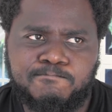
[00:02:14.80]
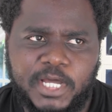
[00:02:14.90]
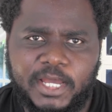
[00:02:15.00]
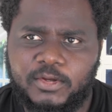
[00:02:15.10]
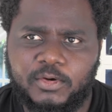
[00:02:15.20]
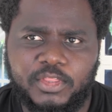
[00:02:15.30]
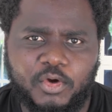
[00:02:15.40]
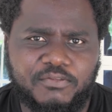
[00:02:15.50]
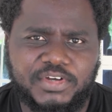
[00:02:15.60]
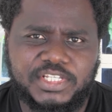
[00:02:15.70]
don't know, the
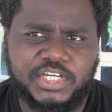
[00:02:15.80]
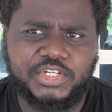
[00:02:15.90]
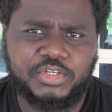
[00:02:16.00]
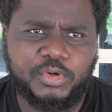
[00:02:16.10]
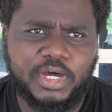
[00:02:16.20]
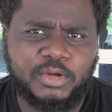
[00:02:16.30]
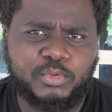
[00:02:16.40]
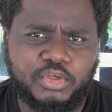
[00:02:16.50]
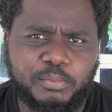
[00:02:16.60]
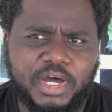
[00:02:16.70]
conversation you had
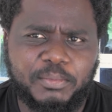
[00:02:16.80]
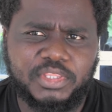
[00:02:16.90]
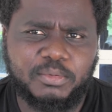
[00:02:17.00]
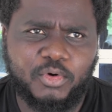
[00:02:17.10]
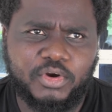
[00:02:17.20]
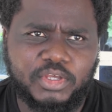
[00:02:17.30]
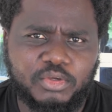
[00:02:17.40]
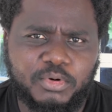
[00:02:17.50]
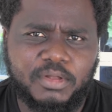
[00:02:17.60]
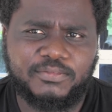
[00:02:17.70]
with your mom in the morning.
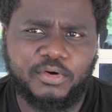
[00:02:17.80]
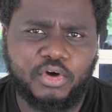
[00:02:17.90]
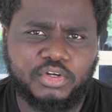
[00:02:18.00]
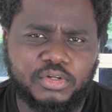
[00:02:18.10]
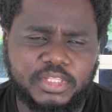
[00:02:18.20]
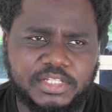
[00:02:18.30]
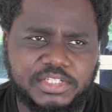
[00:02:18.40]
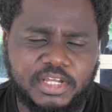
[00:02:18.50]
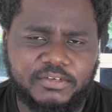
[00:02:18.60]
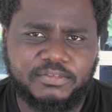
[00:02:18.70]
You probably forgot all that
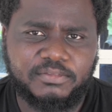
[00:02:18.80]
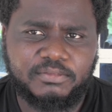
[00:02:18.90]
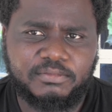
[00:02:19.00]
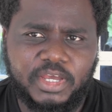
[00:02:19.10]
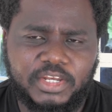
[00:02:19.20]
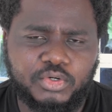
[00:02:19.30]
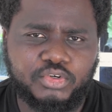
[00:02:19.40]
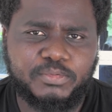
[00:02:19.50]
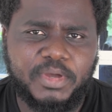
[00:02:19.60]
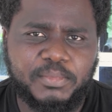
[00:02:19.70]
stuff. And you'll
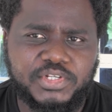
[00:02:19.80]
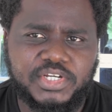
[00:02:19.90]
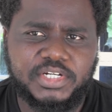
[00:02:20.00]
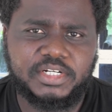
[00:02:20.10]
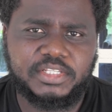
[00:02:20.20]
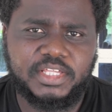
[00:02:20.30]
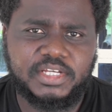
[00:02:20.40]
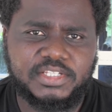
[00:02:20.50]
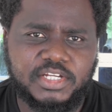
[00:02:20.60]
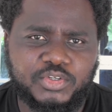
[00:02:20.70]
remember certain
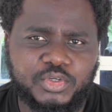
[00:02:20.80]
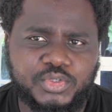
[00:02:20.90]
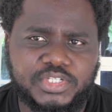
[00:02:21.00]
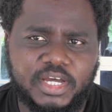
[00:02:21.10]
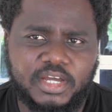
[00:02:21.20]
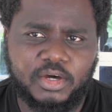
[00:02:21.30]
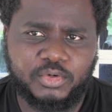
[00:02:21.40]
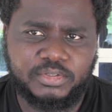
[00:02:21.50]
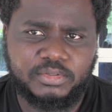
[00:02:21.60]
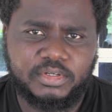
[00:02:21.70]
things that to you stuck
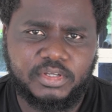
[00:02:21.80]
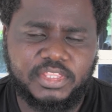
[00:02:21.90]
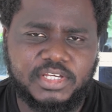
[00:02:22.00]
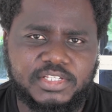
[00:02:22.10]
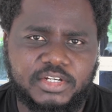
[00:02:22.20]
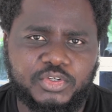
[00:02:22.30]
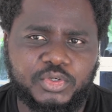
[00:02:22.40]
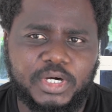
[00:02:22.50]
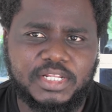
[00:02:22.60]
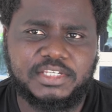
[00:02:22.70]
out, things that to
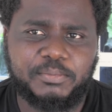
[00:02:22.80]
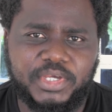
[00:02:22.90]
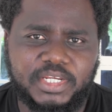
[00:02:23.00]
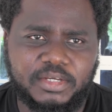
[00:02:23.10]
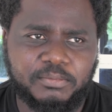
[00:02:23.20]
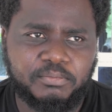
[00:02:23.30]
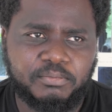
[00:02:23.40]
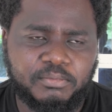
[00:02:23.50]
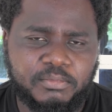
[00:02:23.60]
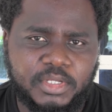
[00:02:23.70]
you had some meaning.
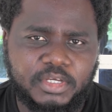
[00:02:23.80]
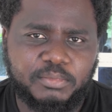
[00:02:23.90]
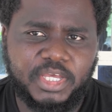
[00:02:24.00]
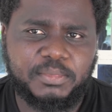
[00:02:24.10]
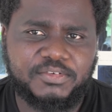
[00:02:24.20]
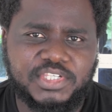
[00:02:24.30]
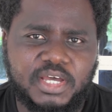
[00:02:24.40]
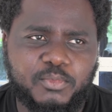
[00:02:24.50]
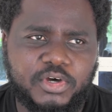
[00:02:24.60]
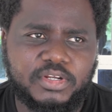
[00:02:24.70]
Maybe
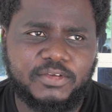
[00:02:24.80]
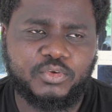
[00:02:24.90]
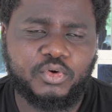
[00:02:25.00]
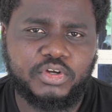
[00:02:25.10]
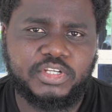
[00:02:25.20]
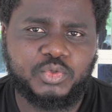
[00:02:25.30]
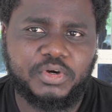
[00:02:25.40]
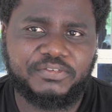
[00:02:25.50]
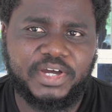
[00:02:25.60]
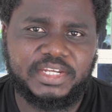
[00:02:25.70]
if you got into
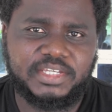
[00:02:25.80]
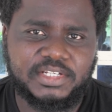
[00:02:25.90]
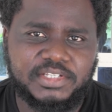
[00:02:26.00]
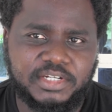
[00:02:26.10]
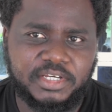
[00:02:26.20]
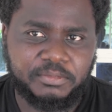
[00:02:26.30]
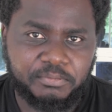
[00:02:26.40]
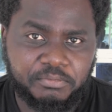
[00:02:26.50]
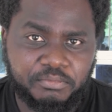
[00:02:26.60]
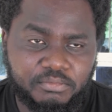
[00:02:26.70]
a fight yesterday,
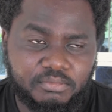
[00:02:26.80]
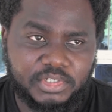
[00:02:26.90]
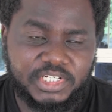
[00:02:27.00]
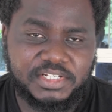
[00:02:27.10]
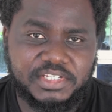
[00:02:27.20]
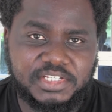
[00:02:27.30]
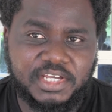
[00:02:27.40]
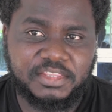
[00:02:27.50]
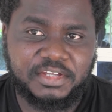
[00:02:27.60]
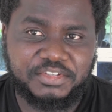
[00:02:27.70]
chances
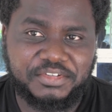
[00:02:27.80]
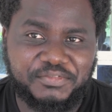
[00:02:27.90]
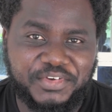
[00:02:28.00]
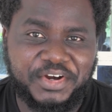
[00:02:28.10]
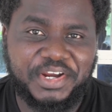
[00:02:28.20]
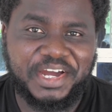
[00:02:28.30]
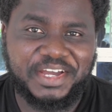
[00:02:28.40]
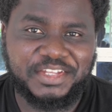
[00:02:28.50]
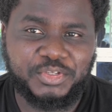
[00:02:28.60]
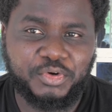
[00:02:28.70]
are that very
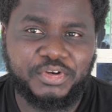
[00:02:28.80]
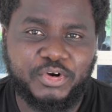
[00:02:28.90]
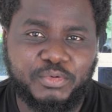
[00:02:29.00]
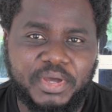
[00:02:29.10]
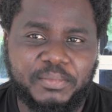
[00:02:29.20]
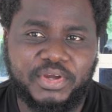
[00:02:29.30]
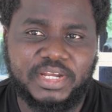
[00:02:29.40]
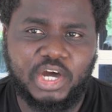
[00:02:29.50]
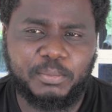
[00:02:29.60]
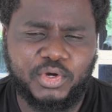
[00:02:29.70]
high that you're going to remember it
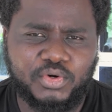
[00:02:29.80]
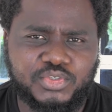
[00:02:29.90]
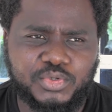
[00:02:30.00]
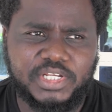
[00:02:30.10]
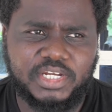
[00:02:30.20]
now, because it